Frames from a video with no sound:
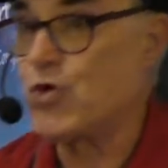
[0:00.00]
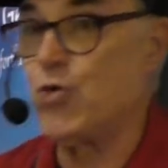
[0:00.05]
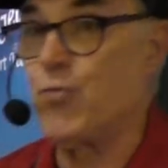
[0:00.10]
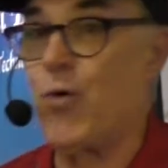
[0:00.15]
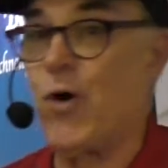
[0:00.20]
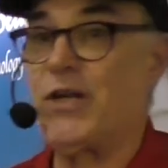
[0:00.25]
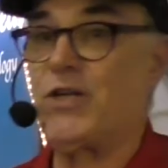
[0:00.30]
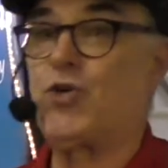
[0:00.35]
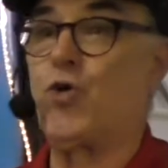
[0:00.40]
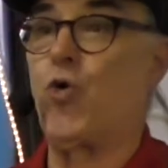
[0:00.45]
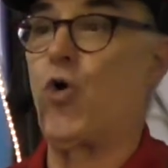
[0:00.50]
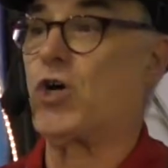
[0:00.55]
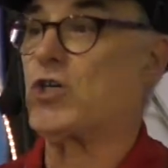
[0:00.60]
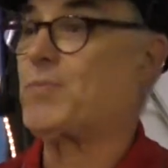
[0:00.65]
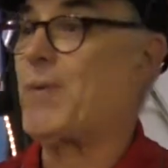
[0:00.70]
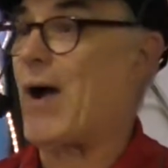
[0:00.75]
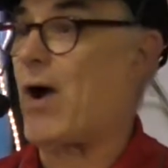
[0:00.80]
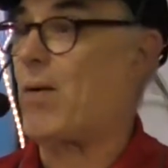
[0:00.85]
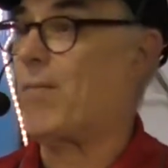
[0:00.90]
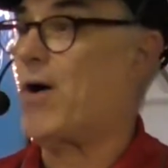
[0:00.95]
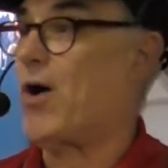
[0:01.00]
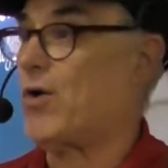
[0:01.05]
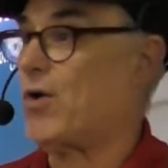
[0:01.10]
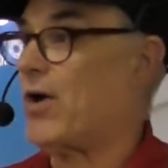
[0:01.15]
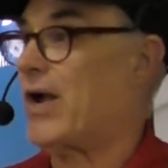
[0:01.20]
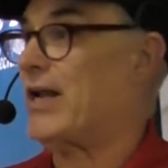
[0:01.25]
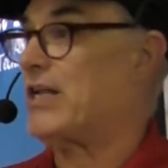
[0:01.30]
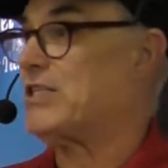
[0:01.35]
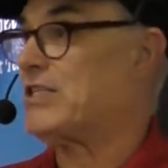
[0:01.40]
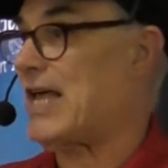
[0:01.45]
2.2 horsepower
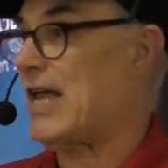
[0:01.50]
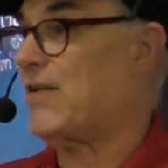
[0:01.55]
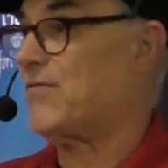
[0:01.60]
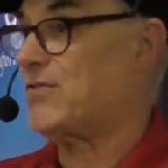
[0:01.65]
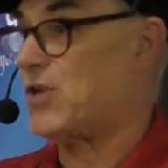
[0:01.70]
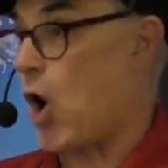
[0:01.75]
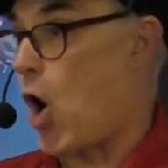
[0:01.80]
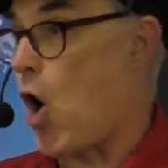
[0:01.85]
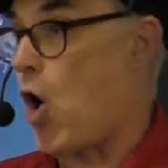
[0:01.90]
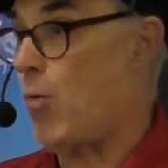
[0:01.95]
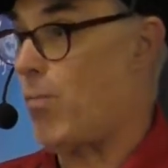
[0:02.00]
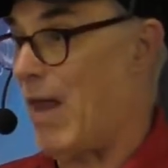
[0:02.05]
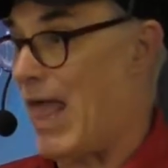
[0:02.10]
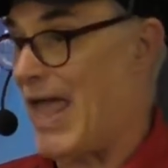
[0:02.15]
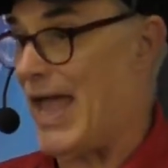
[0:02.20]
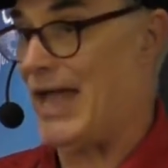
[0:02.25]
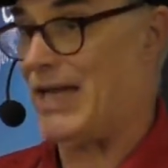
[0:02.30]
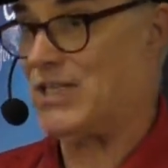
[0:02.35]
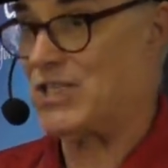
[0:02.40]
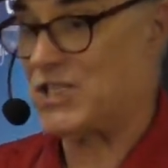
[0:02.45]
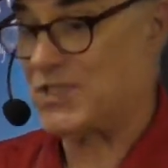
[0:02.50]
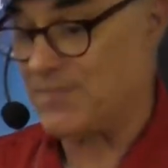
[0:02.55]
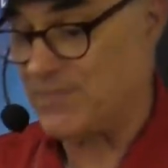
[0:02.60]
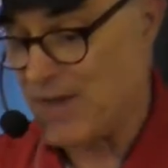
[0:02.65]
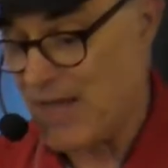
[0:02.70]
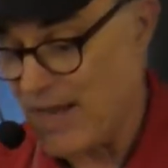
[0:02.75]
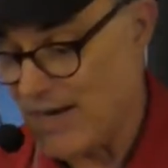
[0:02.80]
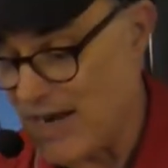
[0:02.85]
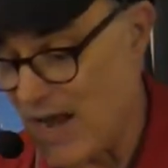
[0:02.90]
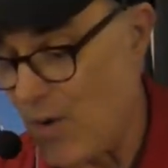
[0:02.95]
motor and a set of dull blades.
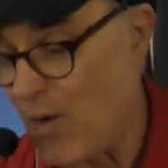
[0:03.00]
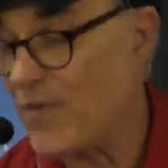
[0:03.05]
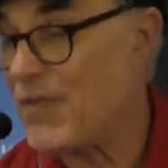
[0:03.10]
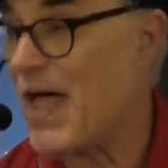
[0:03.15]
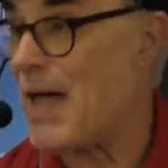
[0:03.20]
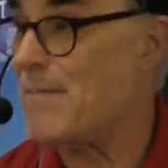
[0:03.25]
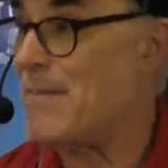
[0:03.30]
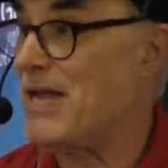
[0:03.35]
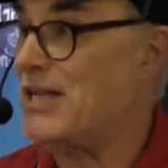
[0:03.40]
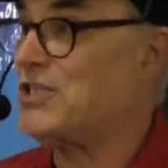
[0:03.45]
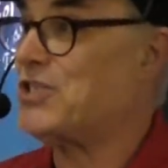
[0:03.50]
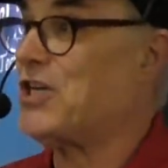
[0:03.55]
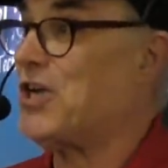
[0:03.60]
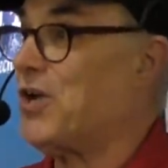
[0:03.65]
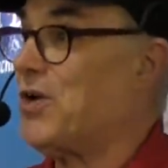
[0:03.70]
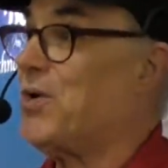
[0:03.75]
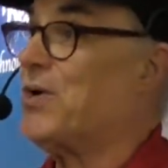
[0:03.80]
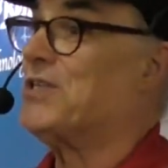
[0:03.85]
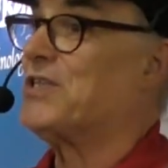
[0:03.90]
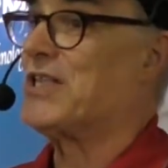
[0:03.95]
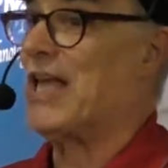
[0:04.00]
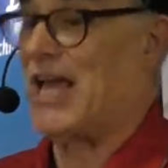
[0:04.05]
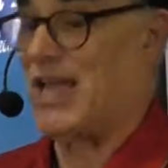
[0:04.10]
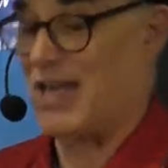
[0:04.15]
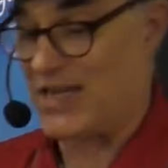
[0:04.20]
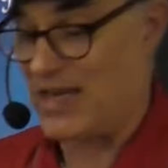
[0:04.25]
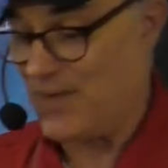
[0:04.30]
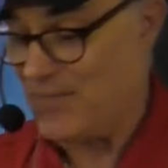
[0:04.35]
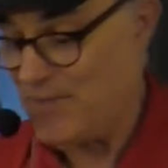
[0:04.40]
Now what that means to you is that